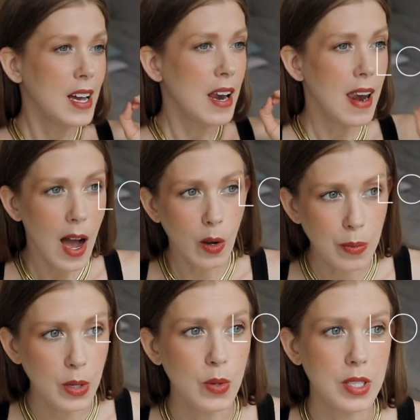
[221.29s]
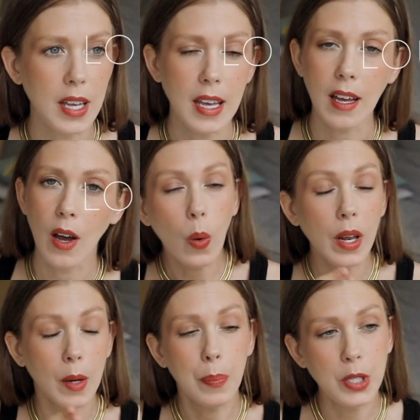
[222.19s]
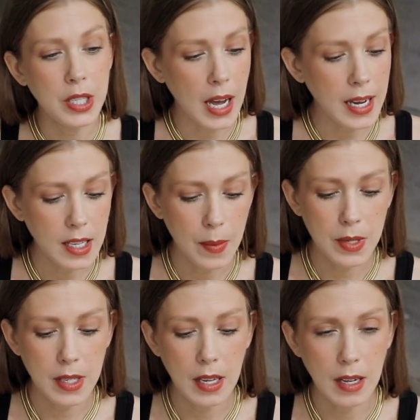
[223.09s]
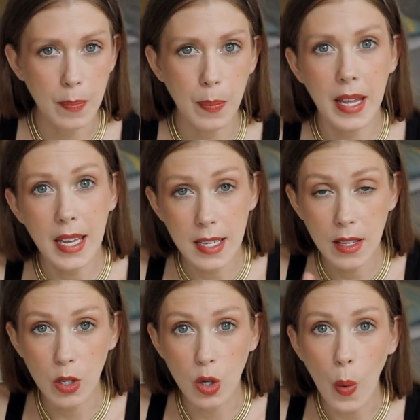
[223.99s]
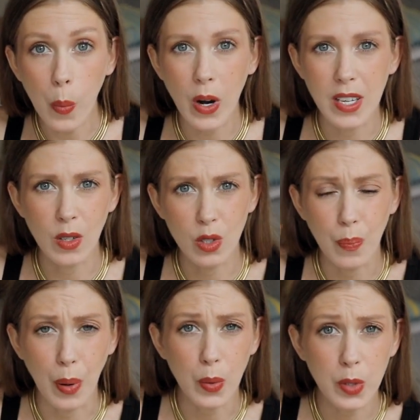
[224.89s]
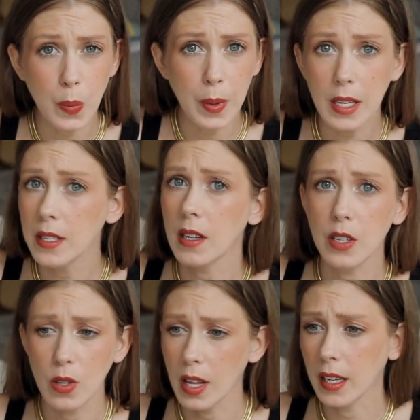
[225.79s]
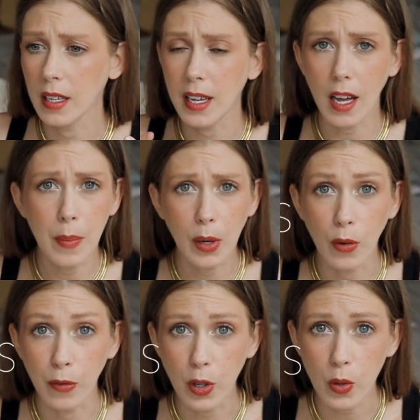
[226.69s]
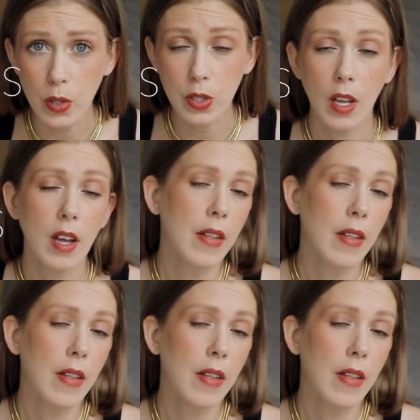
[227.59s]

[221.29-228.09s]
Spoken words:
loud music or like putting items in a place in the shop where it's not supposed to be, so that you like get a bit confused.